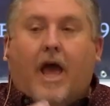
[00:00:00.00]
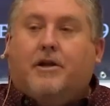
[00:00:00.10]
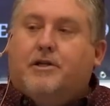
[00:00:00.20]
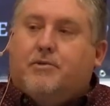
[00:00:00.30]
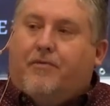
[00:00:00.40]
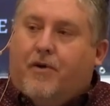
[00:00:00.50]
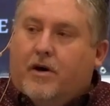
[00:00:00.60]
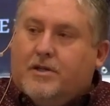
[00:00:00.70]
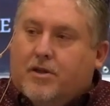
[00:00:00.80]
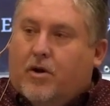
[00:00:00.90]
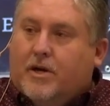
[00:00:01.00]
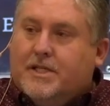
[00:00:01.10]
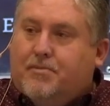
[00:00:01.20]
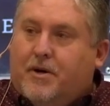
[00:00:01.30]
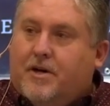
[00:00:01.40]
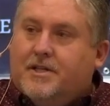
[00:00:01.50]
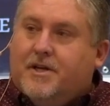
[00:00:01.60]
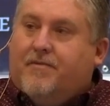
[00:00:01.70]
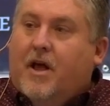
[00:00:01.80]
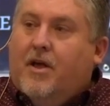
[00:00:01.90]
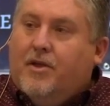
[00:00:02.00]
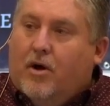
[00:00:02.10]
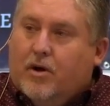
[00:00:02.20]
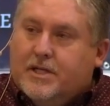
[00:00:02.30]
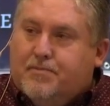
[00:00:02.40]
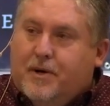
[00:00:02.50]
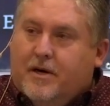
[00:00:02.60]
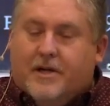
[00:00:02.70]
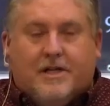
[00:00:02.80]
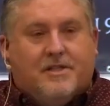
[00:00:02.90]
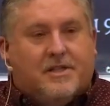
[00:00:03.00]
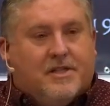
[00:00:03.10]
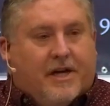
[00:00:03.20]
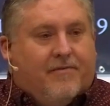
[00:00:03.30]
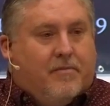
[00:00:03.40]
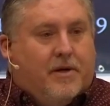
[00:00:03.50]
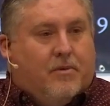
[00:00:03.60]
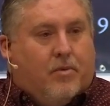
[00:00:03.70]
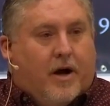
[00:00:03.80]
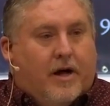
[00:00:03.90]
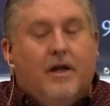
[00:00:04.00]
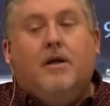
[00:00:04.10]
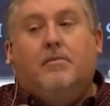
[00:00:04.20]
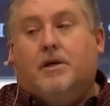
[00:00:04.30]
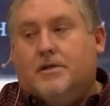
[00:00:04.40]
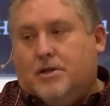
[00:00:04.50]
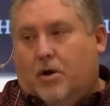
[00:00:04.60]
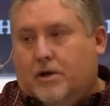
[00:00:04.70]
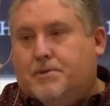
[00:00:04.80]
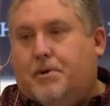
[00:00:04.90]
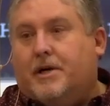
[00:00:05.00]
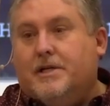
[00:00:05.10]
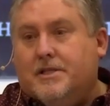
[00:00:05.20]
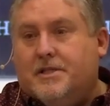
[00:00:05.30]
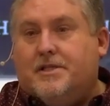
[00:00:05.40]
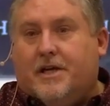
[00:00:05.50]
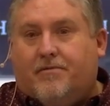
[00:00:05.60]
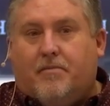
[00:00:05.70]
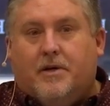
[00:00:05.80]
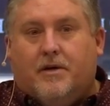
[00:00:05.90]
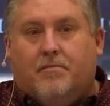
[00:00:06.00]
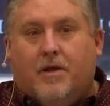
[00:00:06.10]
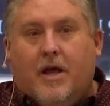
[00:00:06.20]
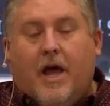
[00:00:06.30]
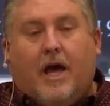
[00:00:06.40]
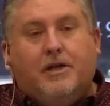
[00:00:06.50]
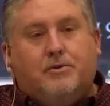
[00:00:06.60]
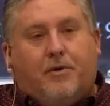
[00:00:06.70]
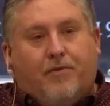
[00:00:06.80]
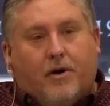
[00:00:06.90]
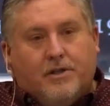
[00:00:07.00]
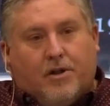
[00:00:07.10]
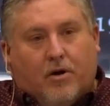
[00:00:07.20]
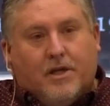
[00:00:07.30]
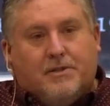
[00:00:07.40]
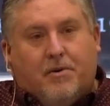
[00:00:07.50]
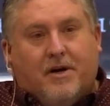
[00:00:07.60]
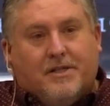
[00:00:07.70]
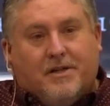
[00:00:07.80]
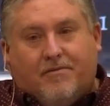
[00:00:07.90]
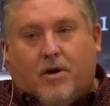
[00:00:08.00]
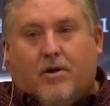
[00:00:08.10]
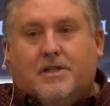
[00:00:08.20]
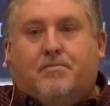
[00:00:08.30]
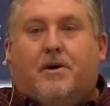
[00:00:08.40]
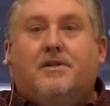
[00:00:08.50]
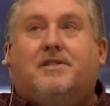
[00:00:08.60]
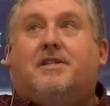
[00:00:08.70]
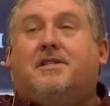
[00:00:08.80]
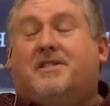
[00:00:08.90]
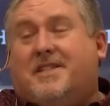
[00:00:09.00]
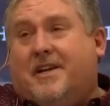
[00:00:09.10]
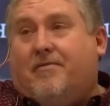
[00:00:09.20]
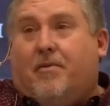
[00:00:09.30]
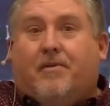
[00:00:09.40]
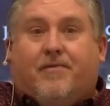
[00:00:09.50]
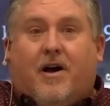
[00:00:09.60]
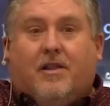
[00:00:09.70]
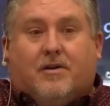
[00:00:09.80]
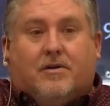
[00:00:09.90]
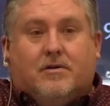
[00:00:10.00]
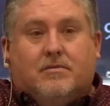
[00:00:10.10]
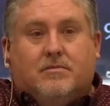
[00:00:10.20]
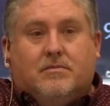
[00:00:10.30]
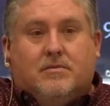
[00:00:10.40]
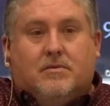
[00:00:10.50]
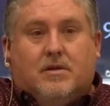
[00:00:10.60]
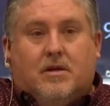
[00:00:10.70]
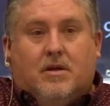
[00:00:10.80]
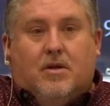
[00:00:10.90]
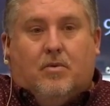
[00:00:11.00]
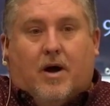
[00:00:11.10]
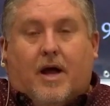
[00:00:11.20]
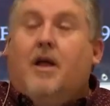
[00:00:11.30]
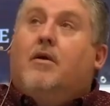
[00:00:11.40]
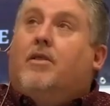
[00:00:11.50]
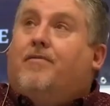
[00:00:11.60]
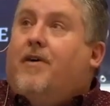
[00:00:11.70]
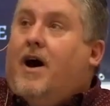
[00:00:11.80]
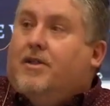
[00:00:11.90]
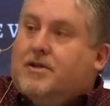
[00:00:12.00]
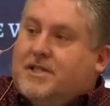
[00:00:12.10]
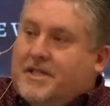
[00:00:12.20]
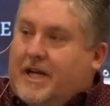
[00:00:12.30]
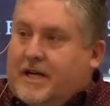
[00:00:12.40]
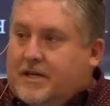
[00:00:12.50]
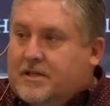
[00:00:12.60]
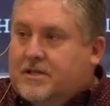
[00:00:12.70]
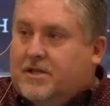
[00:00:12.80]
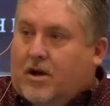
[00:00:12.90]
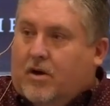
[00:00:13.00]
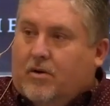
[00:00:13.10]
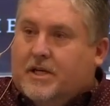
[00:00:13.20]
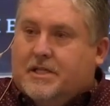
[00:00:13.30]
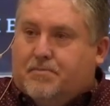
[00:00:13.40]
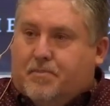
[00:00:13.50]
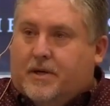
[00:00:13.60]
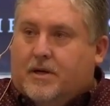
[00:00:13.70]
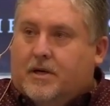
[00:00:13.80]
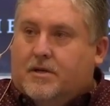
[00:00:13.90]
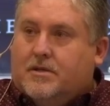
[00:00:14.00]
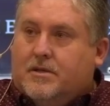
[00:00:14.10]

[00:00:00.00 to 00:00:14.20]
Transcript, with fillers: And he's referring to the Holy Spirit as if the Holy Spirit is distinct from him. Why? Because the Holy Spirit is distinct from him and he's referring to the Holy Spirit as if the Holy Spirit is distinct from the Father. Why? The Father sends the Holy Spirit.